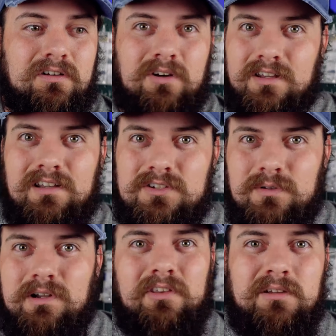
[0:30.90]
hook it into
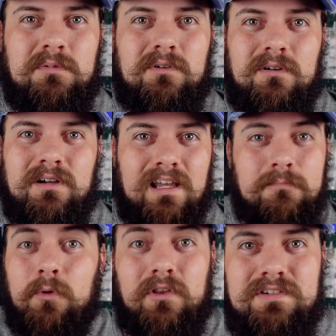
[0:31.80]
another computer
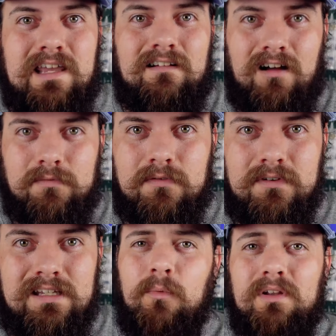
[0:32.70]
and pull the data off of
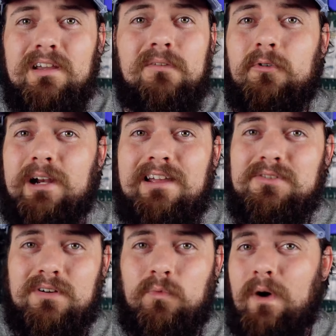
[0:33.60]
it. When looking for an
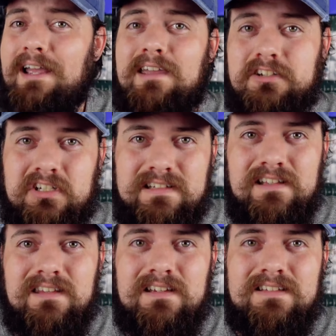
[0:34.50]
answer on why you actually
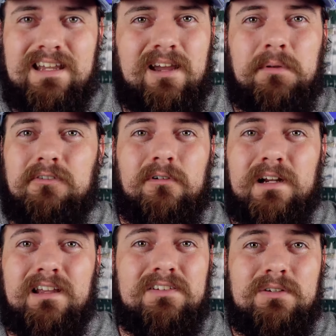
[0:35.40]
did this, I kept on
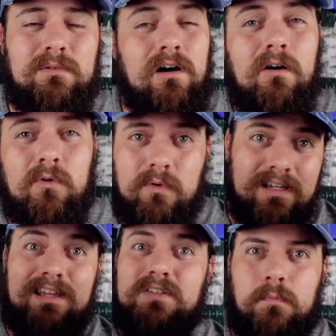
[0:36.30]
running into, oh,
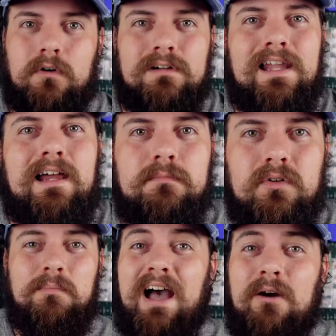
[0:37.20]
it's more
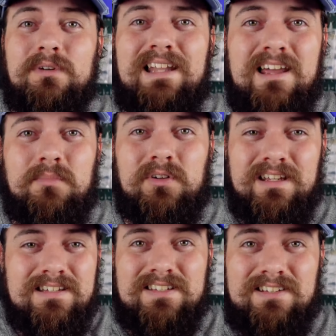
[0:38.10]
reliable. But how reliable
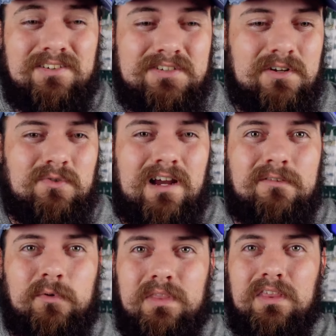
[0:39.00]
is a solid state
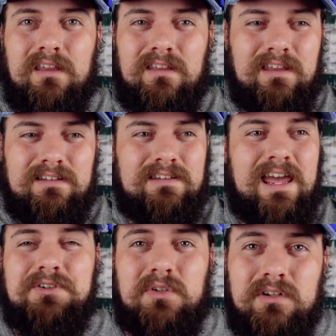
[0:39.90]
drive with it
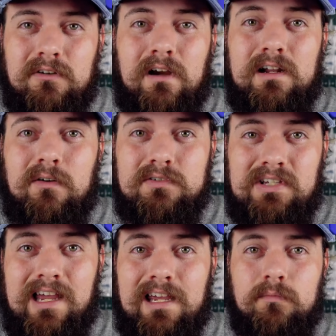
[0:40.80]
naturally degrading over
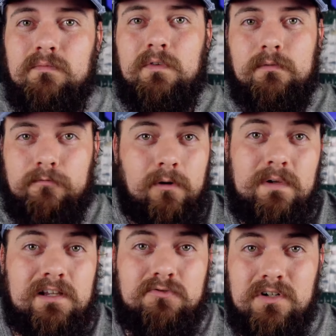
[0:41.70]
time from
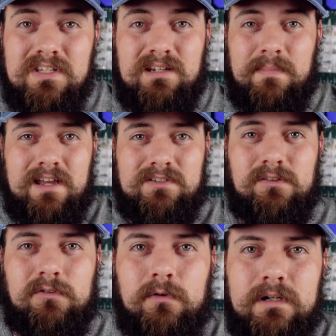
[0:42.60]
electricity passing
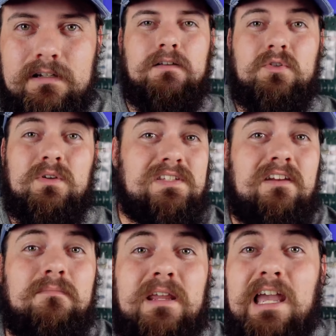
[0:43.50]
through it? So instead
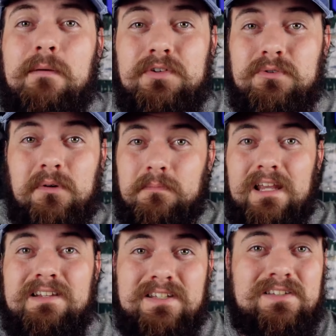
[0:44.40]
of being able to
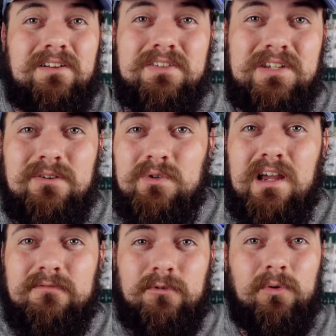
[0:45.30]
replace the solid state
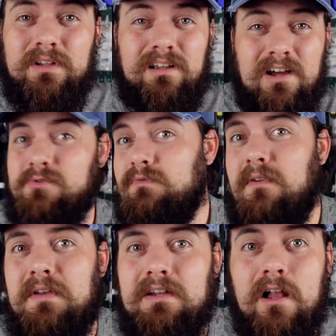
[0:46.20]
drive for only
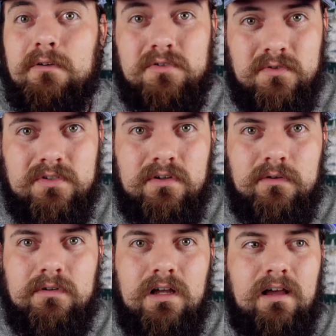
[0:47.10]
$150 or
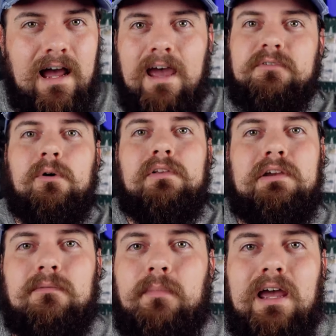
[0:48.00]
so, I have to go out
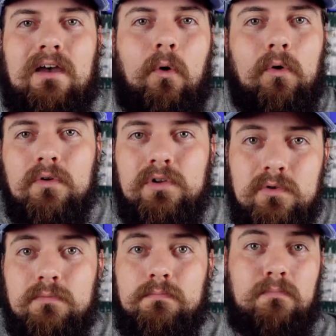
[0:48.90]
there and buy a whole
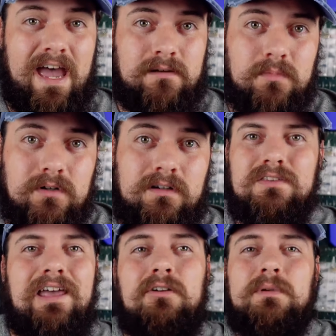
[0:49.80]
new MacBook.
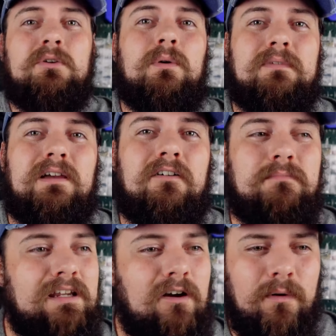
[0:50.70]
That would be equivalent of
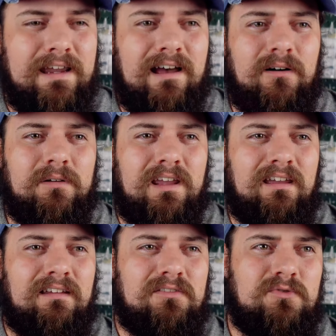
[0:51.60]
me going out
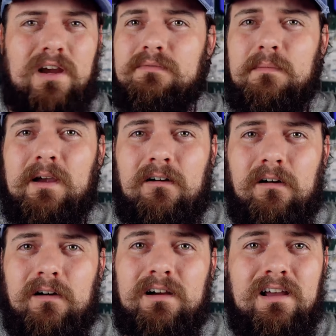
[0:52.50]
and driving my
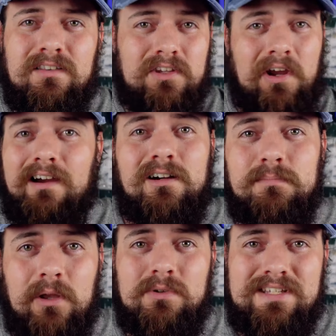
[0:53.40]
car, the tire
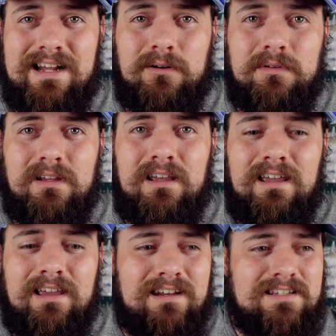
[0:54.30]
blows out,
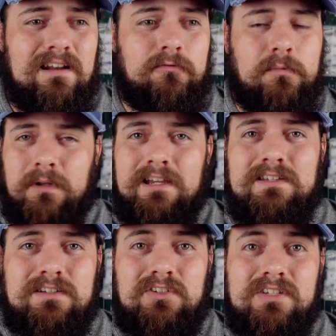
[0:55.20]
and instead of
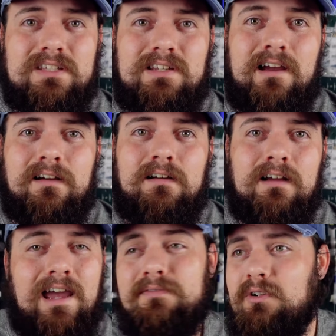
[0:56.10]
replacing just the tire,
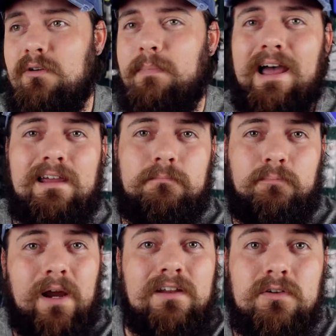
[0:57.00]
I have to go buy a
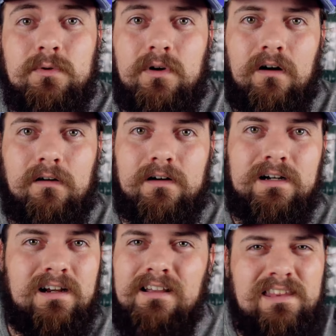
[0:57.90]
brand new car.
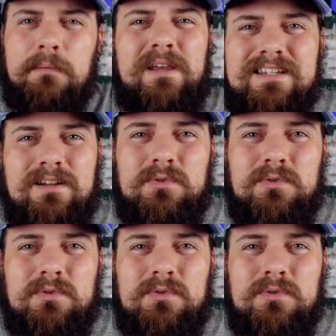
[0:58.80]
That makes no